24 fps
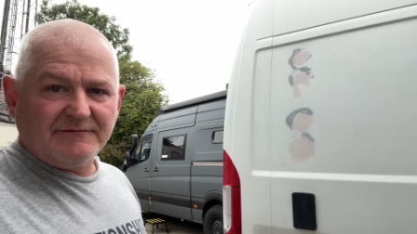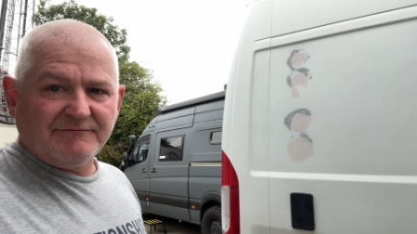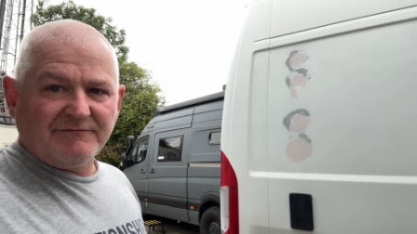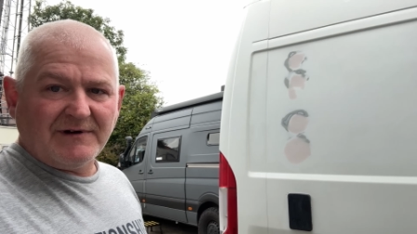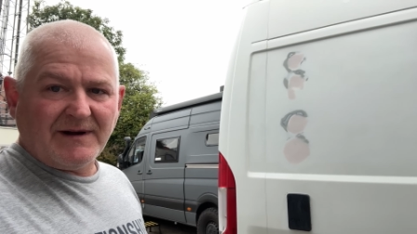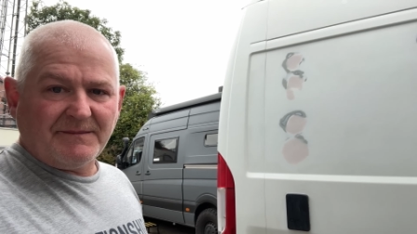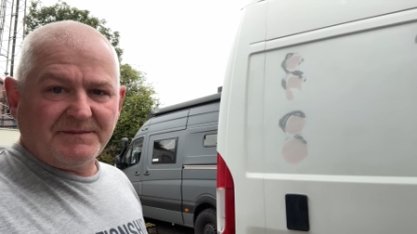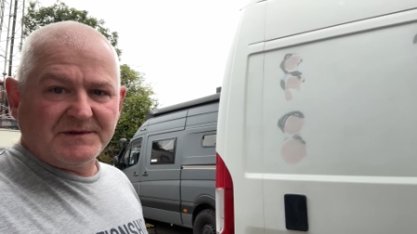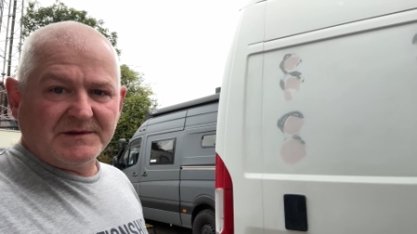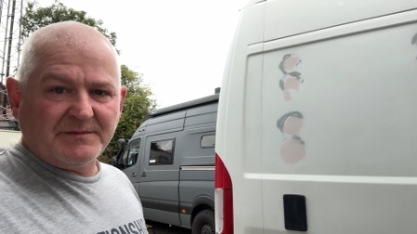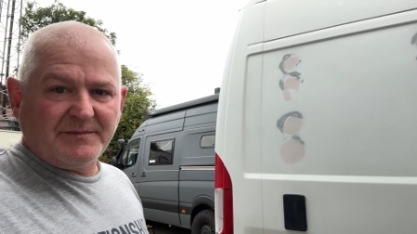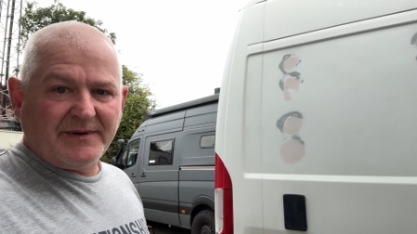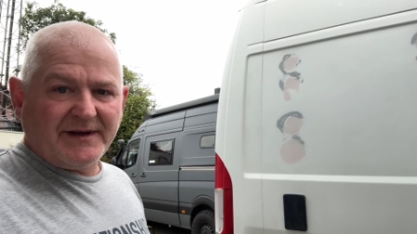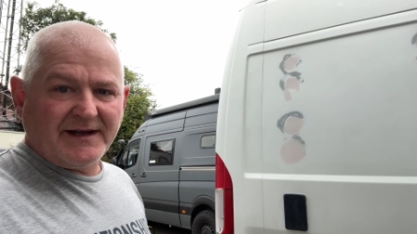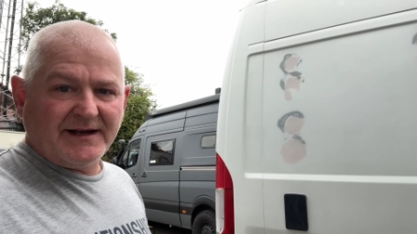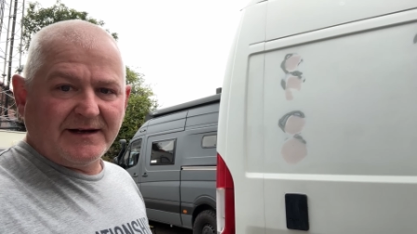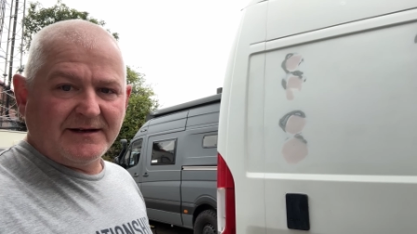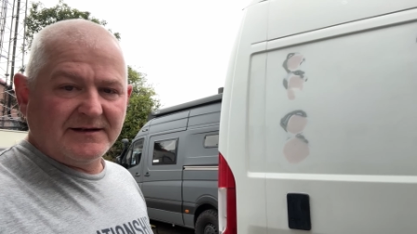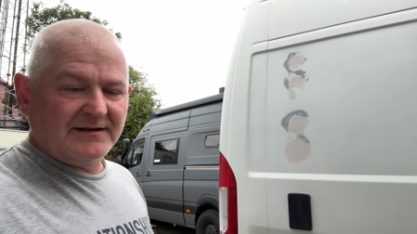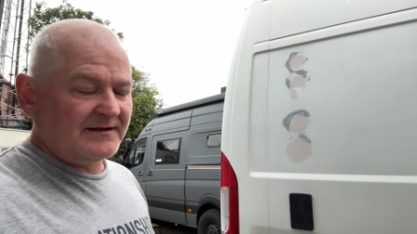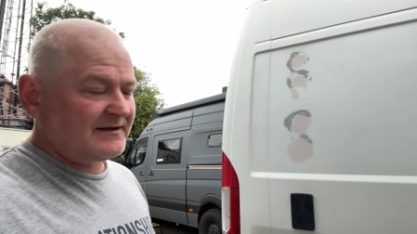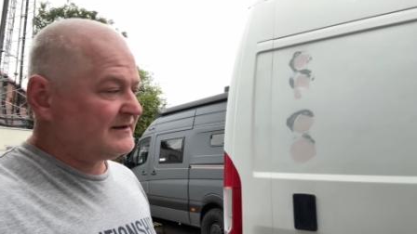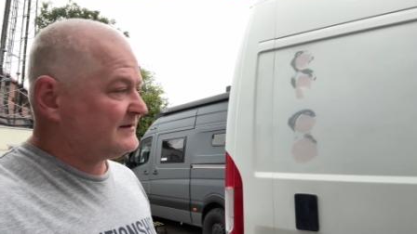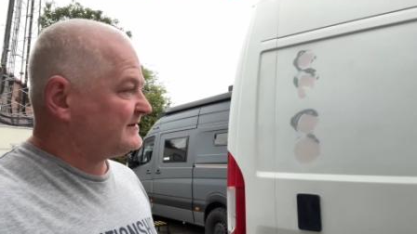Raptor
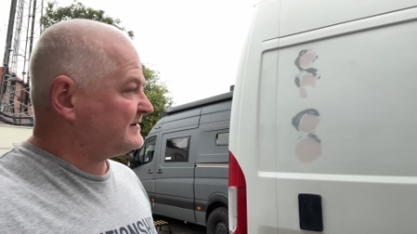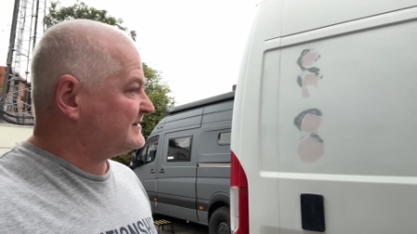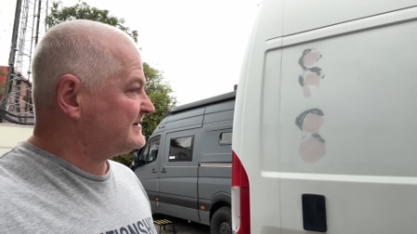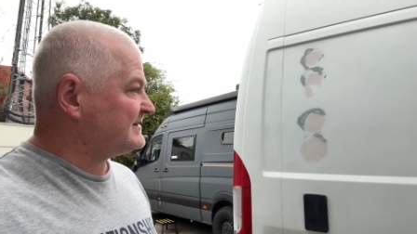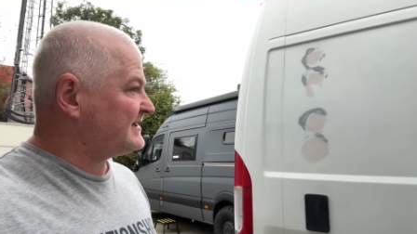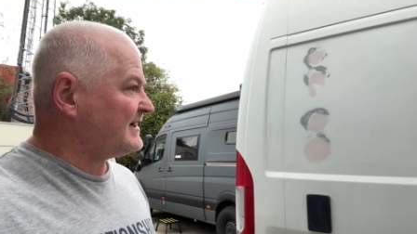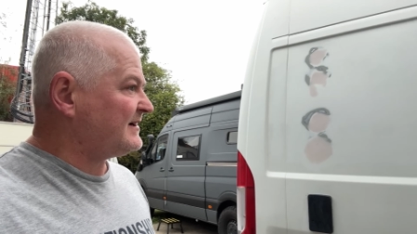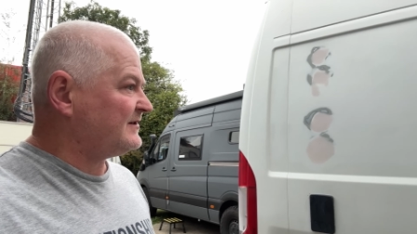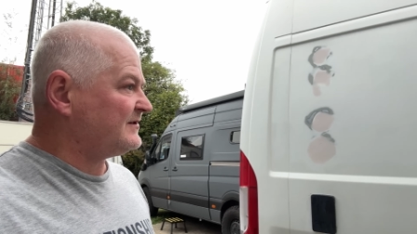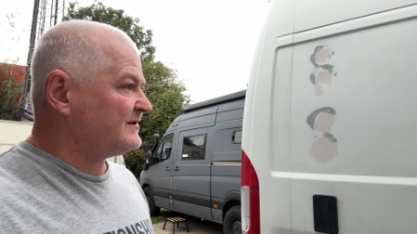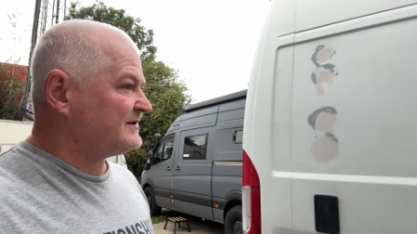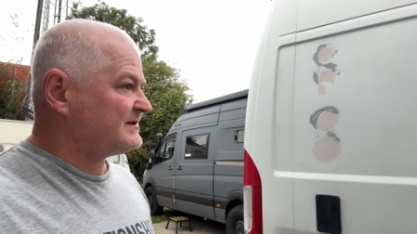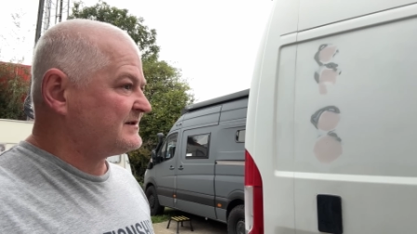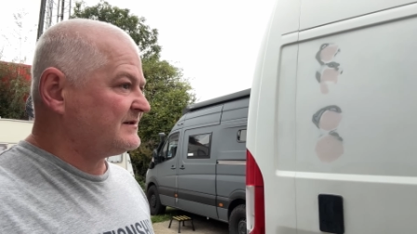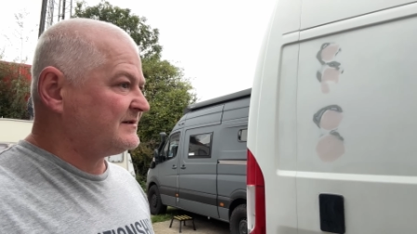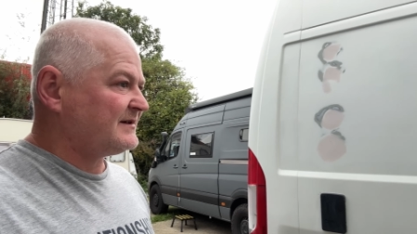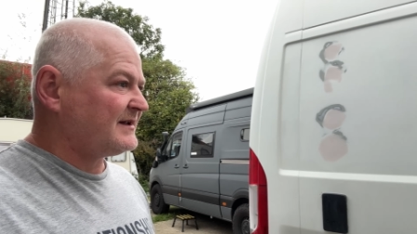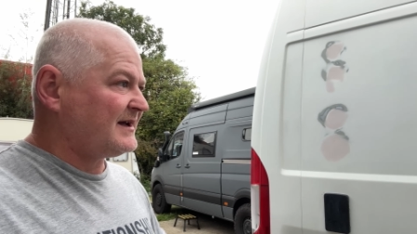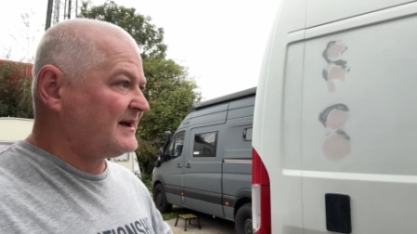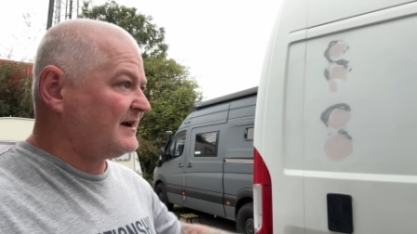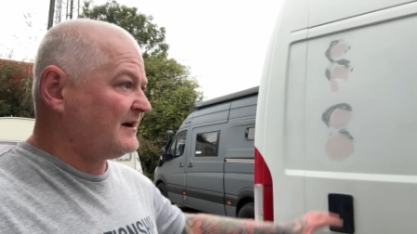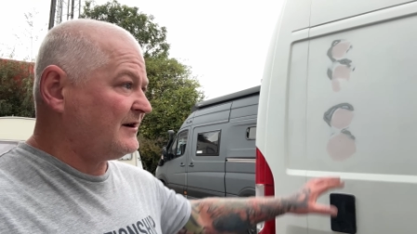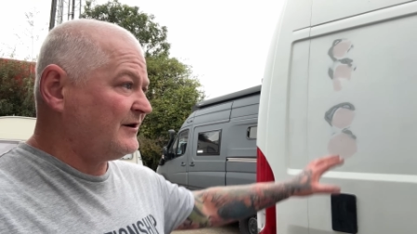paint settle. So that